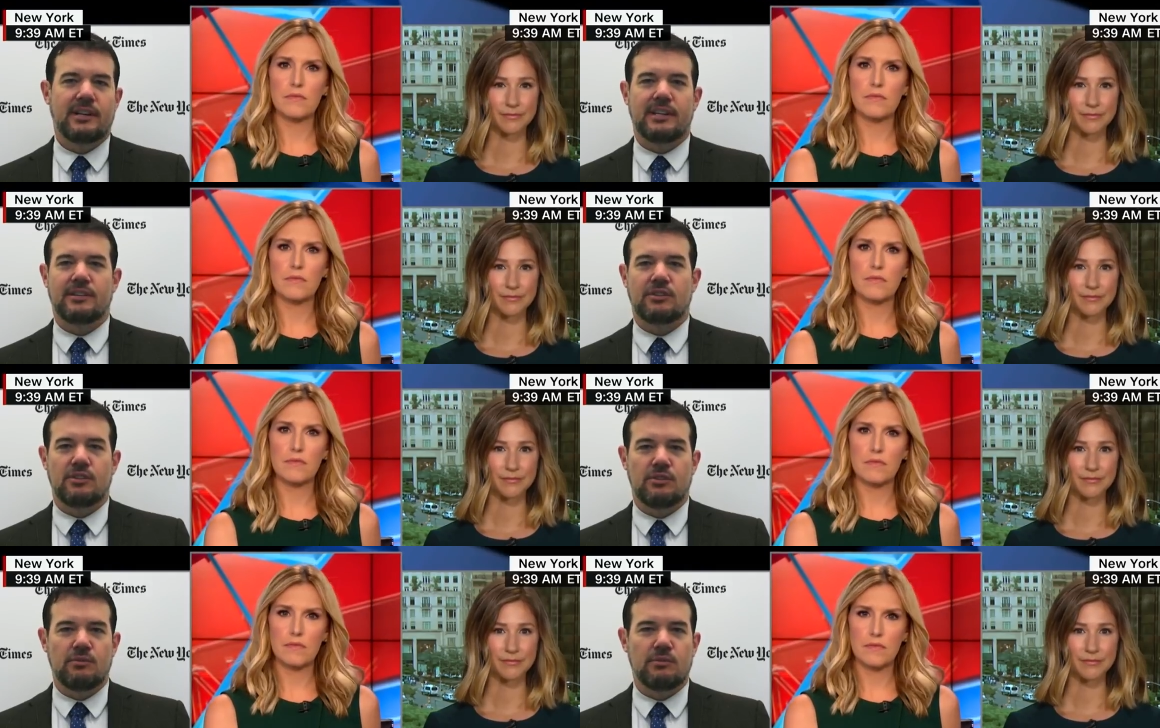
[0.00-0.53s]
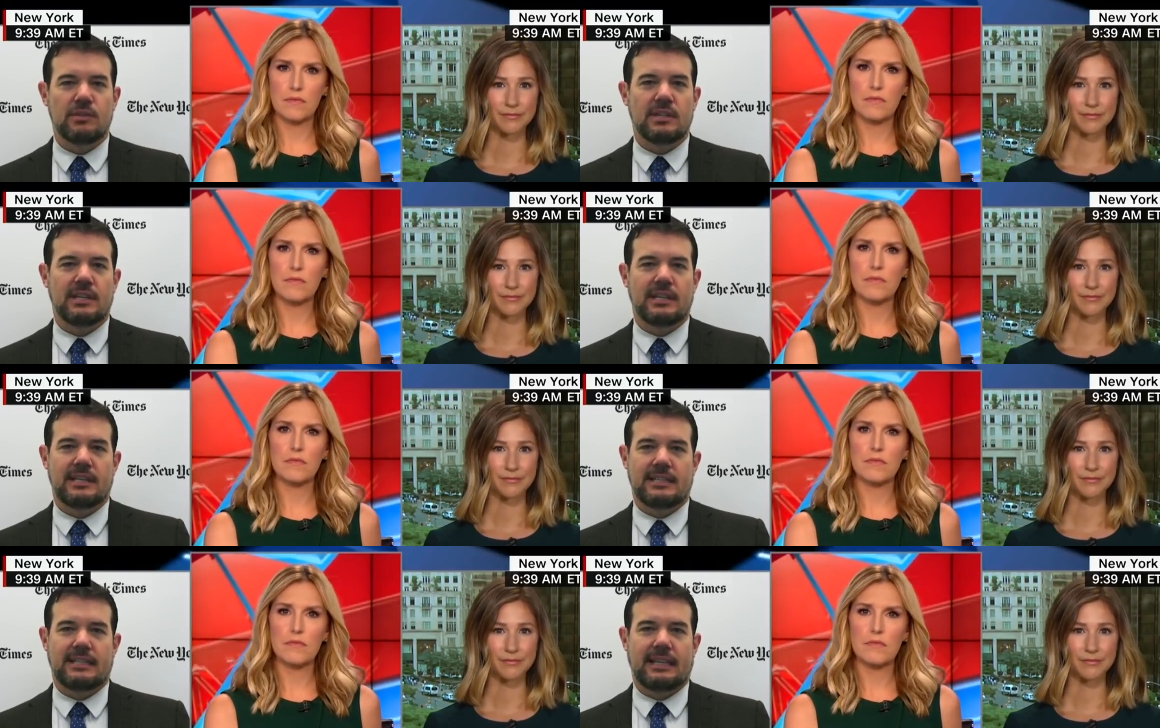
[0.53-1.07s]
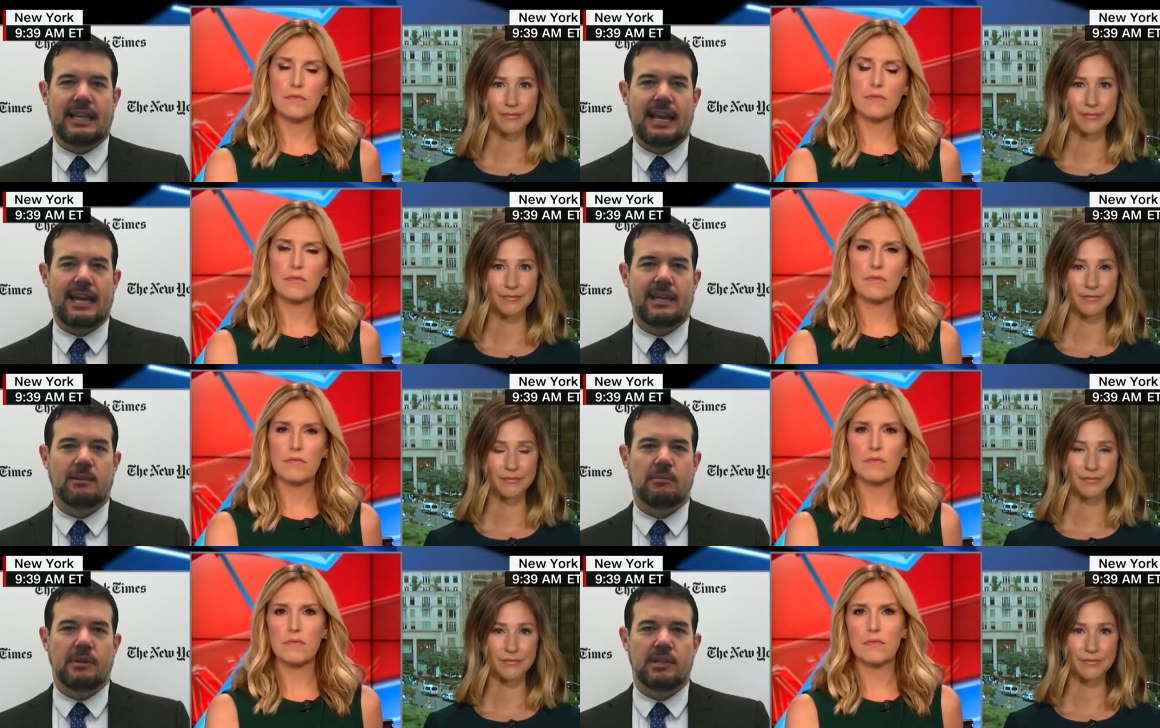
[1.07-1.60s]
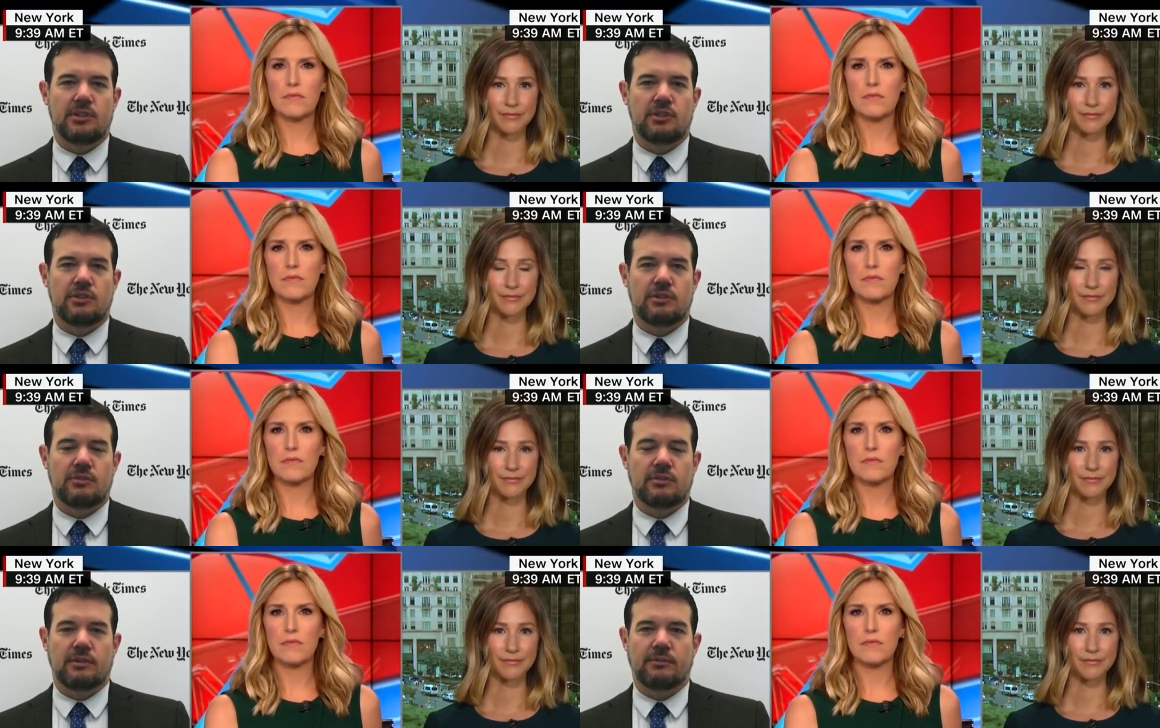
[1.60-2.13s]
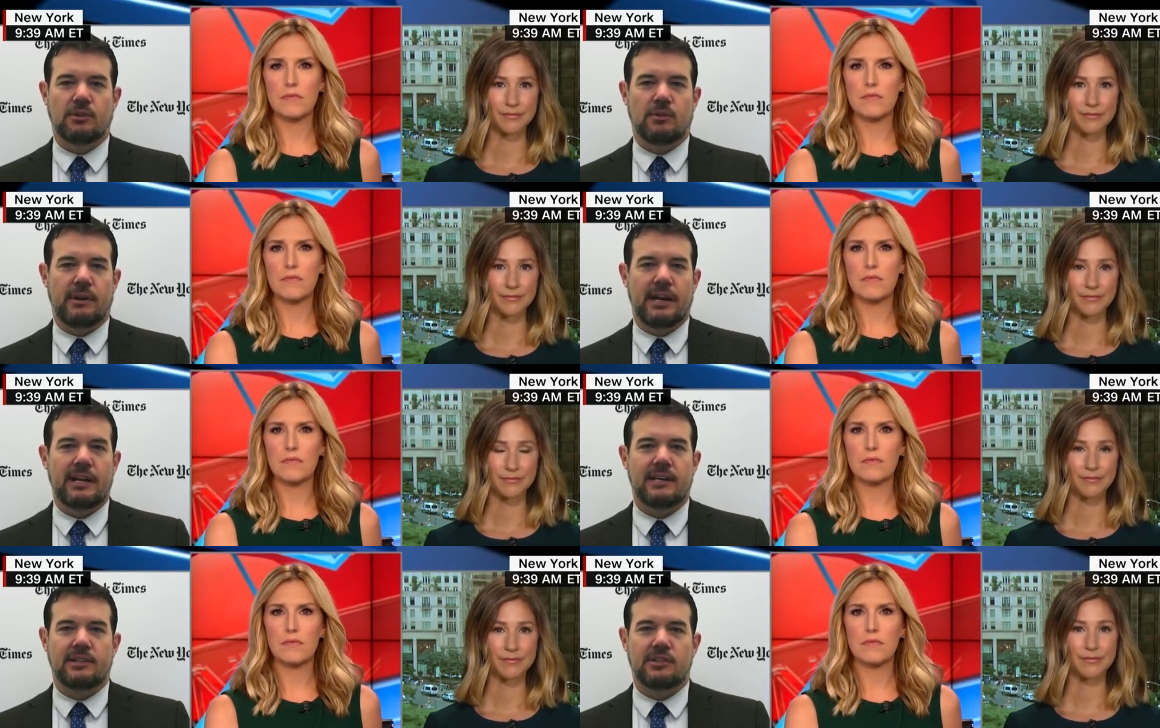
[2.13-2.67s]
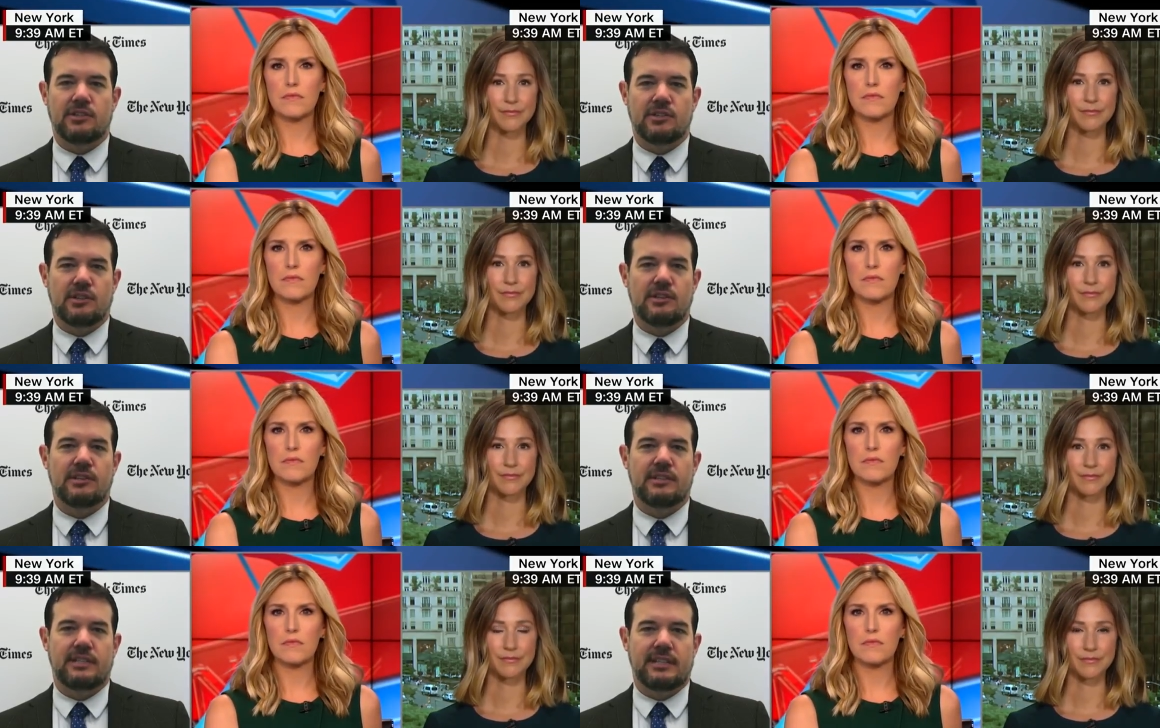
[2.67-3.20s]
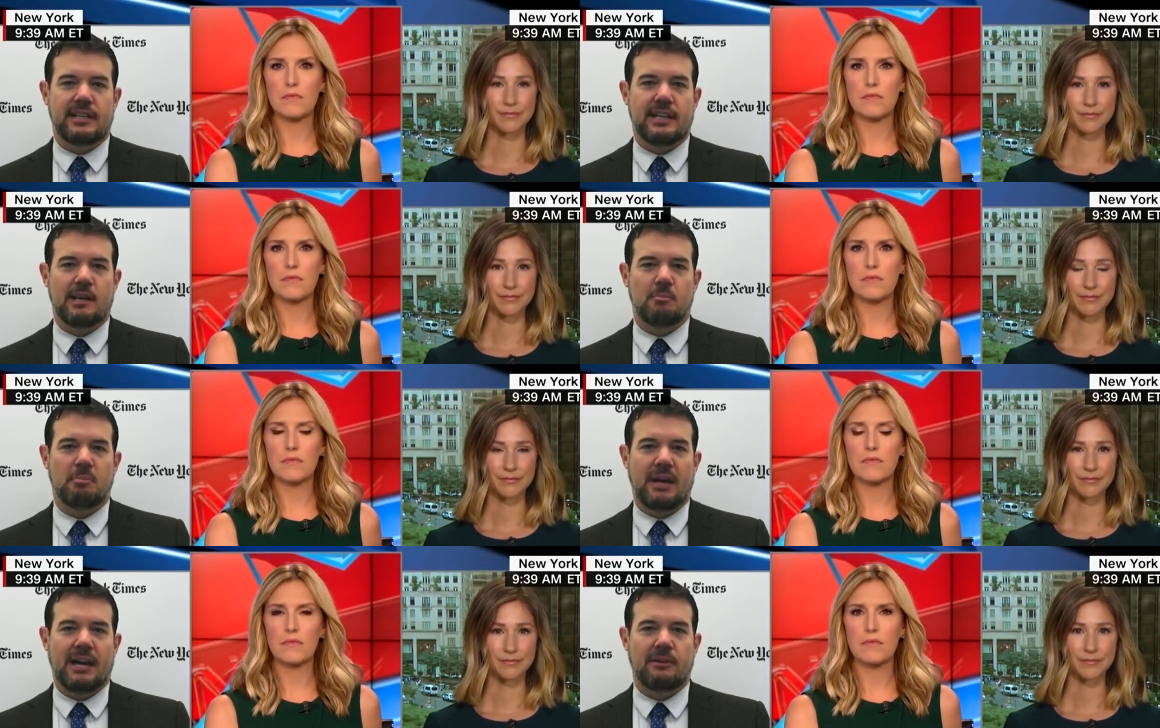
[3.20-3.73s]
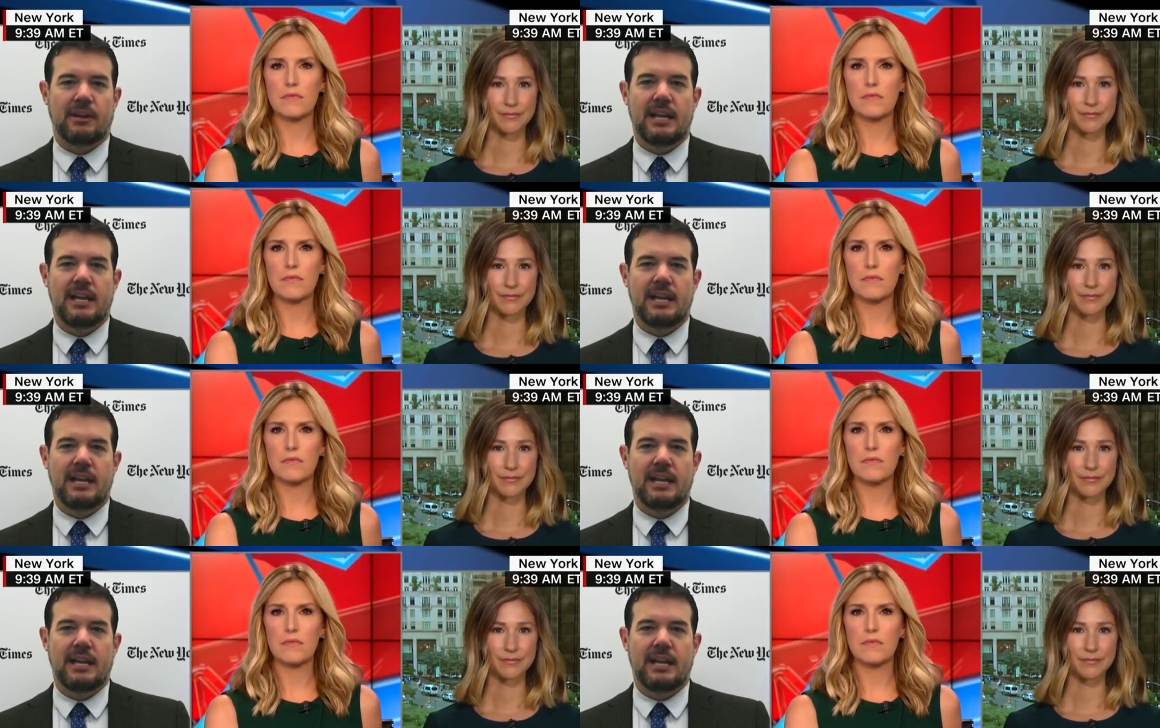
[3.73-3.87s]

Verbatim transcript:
Speaker 1: he is using his language to sort of create uncertainty about